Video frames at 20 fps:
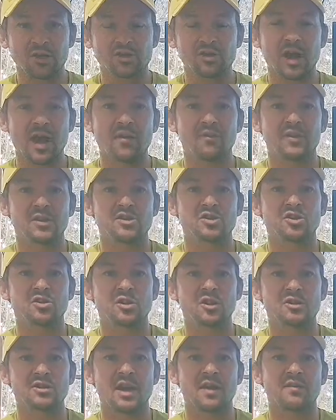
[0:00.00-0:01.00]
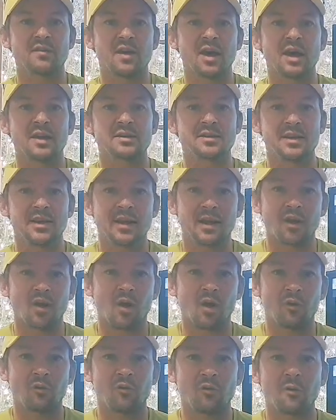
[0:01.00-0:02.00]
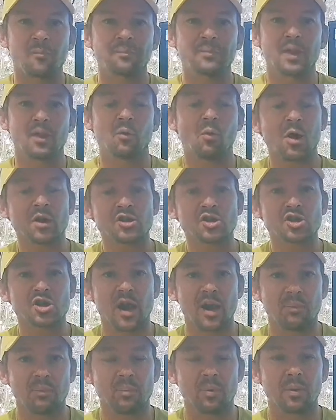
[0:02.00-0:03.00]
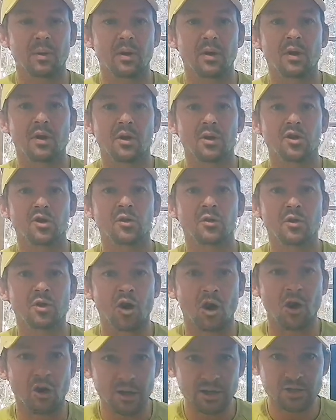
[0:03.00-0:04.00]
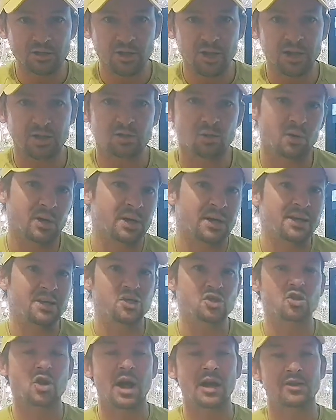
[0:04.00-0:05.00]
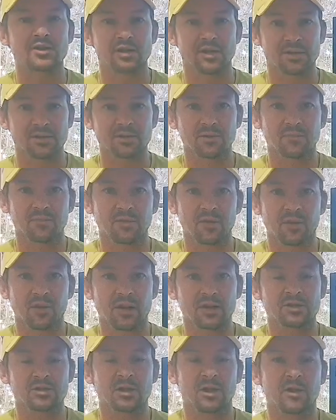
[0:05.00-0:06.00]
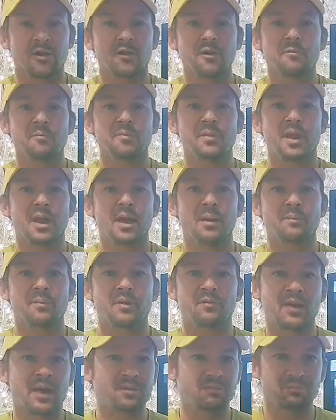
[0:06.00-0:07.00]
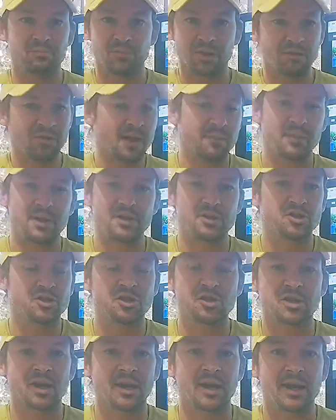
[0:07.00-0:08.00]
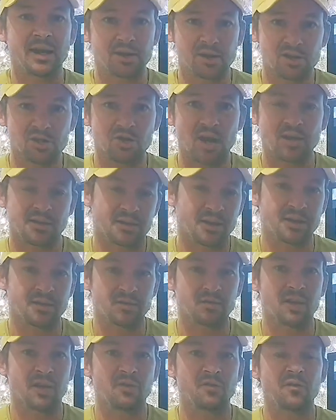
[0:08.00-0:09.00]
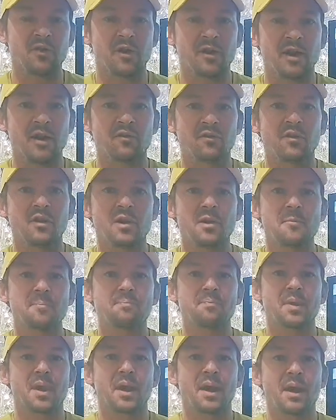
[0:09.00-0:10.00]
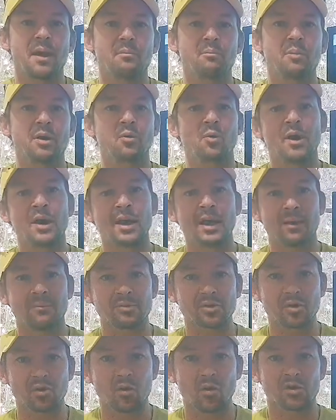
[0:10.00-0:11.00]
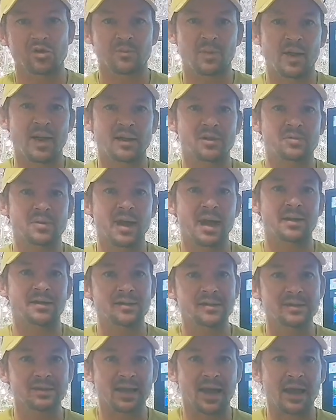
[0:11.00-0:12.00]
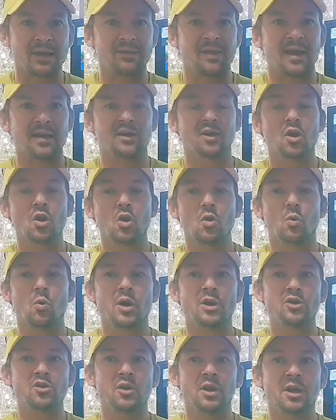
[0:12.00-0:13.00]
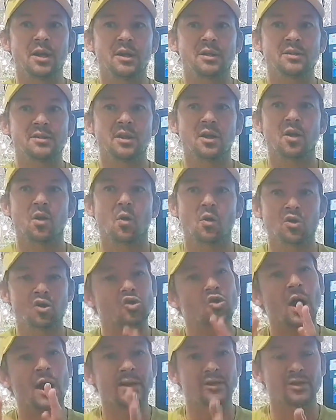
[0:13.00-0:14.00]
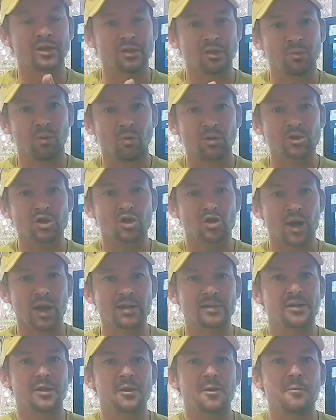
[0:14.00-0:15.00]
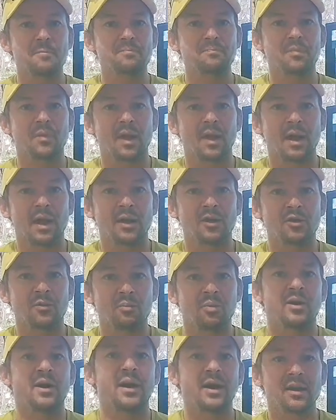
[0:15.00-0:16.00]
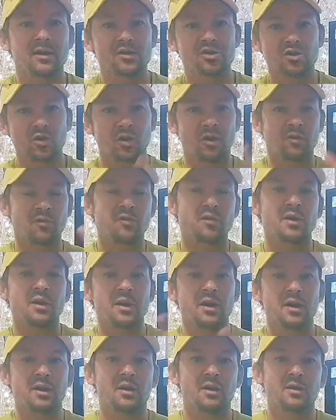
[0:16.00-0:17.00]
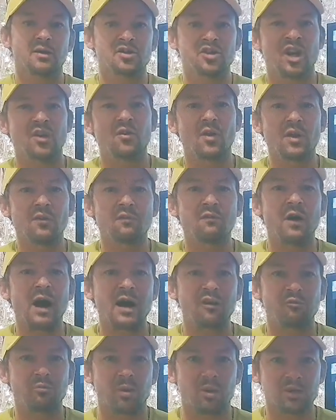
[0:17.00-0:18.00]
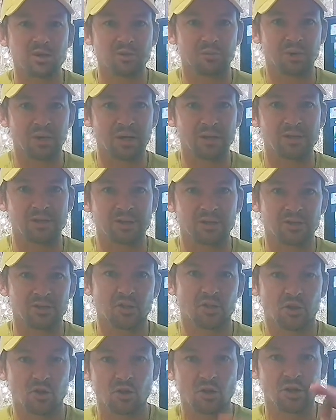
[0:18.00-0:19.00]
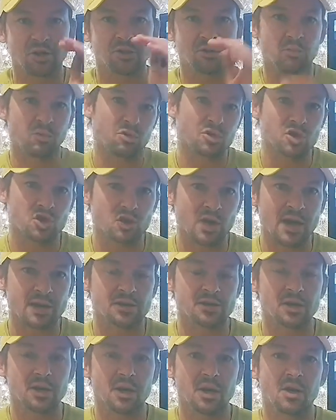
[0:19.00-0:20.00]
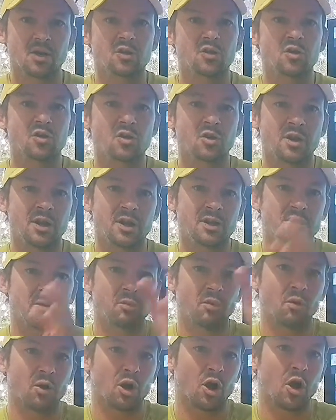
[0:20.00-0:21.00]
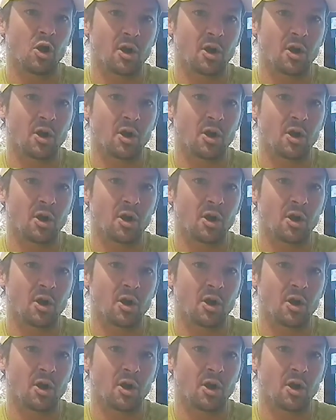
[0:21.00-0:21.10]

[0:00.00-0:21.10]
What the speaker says: you need to have is you need to have an idea of what shape you're going to hit, or at least try to hit. All right, so if that means you're just going to hit it straight, then fair enough. But when it comes to course management, understand that when you hit or trying to hit the ball straight, you bring in sort of generally 5 possibilities. So you could hit the ball straight, you could hit the ball